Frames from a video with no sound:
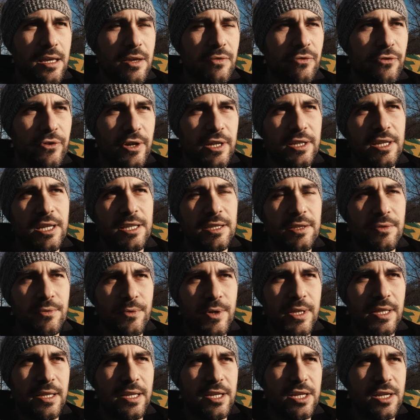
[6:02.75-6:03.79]
if I need
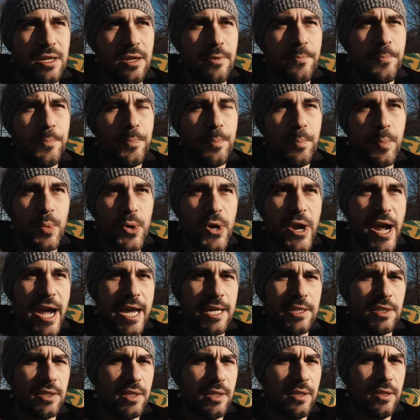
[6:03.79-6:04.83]
really
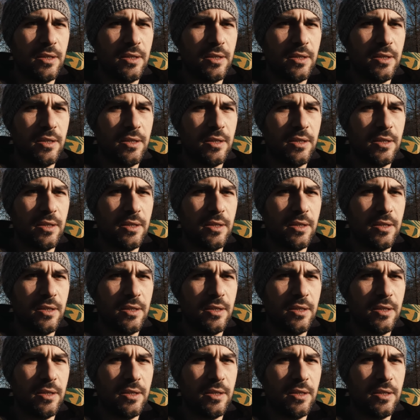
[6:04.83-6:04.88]
bright